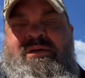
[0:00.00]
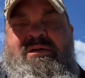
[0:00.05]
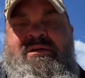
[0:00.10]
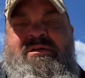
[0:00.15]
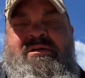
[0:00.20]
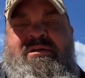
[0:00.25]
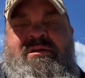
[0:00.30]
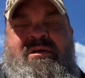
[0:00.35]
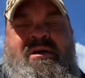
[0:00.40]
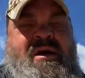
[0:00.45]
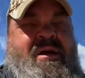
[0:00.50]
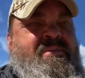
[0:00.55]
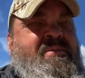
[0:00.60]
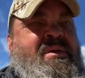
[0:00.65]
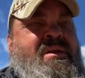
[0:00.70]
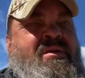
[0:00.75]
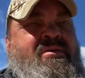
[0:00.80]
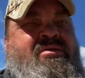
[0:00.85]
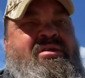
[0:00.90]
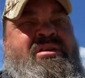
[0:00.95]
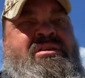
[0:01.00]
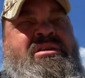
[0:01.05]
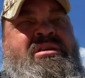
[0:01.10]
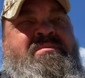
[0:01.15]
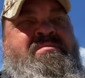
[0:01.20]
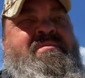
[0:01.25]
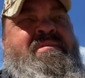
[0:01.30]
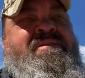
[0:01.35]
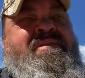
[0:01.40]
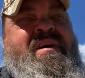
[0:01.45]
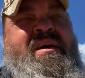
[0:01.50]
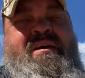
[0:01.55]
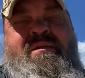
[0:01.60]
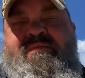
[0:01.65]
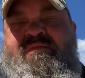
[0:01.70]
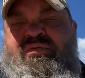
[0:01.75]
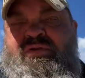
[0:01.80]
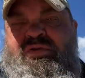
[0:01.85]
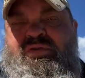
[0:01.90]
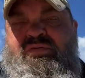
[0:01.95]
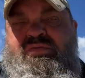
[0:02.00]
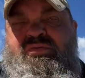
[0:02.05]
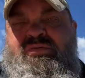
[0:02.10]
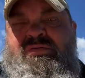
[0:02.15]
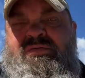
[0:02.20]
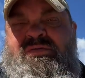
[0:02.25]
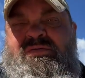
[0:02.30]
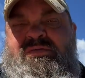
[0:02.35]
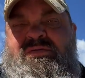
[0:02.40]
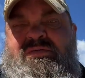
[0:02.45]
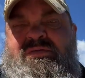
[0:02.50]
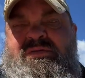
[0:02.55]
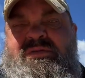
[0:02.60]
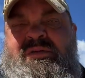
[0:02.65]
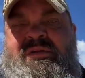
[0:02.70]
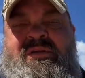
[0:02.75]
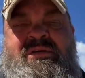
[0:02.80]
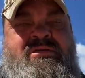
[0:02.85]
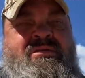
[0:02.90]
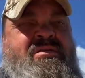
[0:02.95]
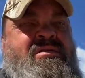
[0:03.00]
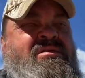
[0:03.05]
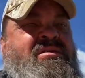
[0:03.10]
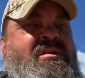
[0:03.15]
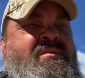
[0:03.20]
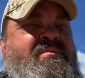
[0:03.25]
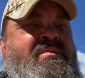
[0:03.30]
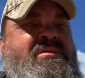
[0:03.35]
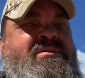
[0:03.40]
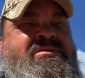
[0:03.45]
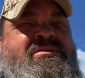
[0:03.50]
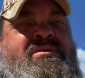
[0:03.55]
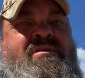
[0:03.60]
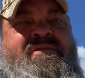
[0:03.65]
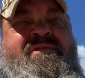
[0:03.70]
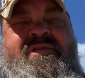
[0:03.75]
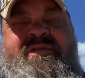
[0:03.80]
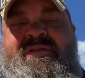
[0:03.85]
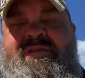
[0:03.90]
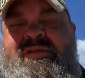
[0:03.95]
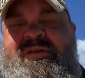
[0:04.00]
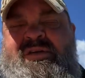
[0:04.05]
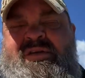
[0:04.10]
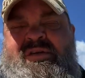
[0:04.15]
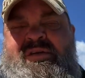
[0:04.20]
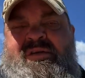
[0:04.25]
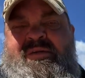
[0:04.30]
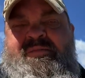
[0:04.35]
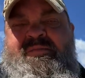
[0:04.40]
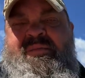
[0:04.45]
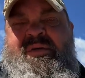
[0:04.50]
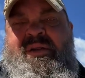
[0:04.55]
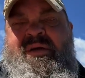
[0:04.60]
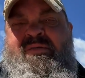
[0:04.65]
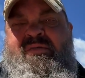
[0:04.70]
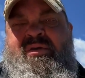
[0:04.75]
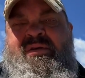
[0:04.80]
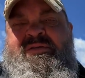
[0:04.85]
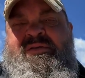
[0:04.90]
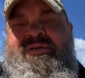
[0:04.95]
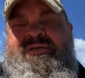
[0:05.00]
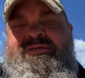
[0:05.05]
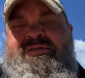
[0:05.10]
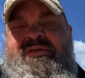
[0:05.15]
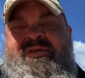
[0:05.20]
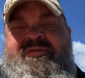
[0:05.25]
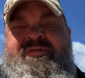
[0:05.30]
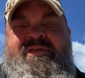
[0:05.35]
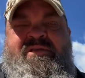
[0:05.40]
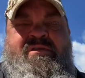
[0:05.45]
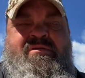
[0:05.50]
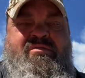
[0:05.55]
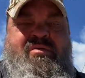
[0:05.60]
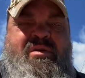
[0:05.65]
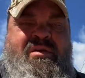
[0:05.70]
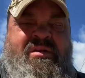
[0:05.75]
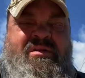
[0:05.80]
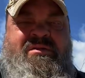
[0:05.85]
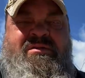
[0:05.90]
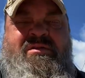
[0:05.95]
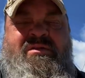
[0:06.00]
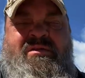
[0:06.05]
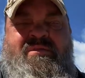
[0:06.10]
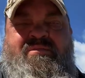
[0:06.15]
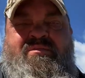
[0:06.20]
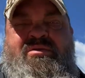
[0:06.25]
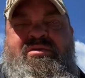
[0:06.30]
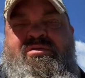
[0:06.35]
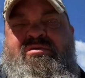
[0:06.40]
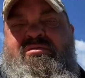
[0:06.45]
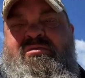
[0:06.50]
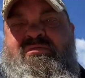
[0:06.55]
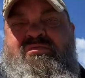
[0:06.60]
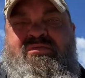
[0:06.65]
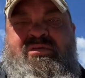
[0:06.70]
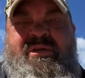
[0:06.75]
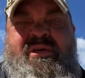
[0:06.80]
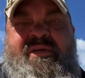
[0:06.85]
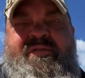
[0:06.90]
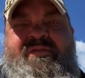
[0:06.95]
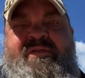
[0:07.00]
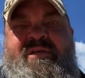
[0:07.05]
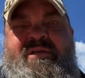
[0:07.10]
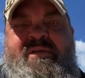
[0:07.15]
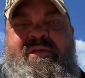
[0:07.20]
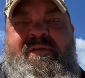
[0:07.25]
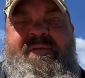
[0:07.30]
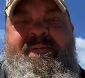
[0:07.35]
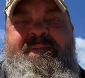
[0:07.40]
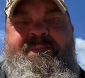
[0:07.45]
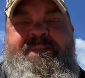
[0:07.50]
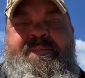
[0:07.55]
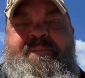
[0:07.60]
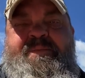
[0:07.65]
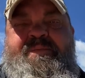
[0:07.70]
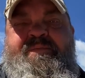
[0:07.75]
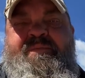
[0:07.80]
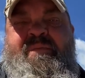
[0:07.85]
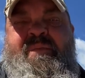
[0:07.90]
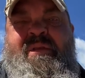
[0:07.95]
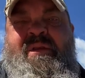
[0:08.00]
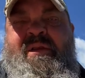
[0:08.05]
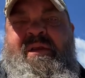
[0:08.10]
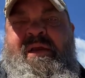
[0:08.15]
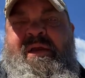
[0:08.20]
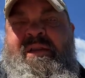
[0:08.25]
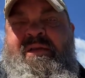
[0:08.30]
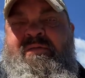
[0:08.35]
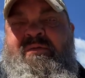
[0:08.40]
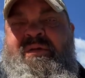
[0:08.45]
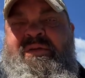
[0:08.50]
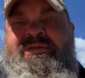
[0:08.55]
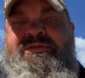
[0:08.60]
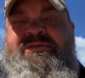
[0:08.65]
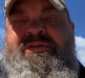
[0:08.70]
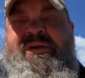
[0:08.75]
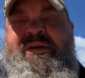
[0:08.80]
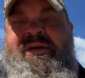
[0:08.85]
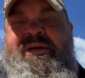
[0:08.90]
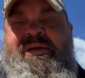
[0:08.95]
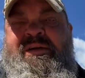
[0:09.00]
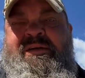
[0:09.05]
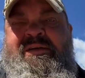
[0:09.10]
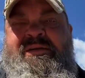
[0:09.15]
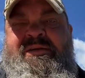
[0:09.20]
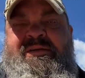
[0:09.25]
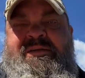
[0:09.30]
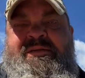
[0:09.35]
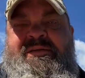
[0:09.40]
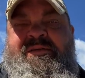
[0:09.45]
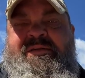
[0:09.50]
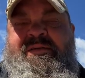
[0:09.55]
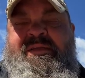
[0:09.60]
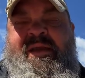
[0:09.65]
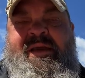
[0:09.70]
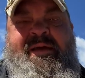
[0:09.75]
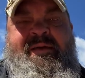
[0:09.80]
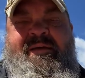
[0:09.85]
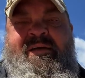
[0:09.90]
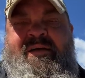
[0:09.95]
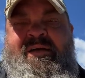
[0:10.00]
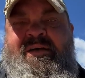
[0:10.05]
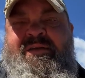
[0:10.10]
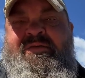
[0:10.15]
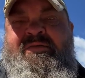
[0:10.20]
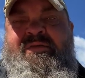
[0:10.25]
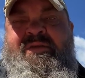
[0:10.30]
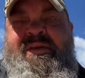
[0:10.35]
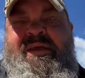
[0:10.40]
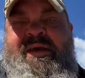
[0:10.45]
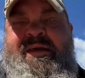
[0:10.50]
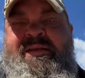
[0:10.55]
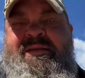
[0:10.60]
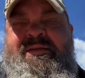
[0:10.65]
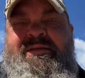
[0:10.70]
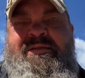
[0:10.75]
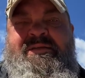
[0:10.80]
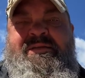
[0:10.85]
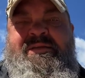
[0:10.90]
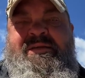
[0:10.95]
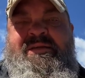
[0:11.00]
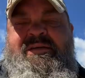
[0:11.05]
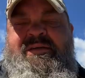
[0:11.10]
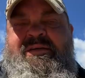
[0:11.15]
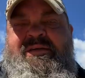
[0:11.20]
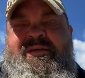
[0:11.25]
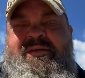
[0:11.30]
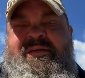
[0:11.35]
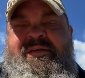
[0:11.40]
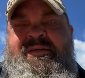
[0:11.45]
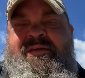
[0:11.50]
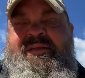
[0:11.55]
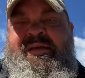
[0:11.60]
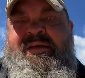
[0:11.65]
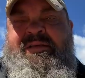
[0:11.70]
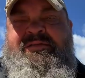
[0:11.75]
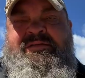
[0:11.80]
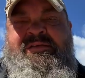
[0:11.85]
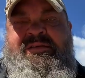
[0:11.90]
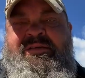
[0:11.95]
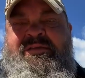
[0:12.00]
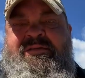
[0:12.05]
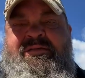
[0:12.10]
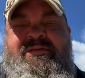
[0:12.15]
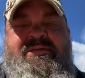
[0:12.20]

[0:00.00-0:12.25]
I mean, I'm gonna keep the van blue and I'm gonna keep it silver, but I want the silver to run into the blue or whatever. Anyways, yeah, other than that, that's it.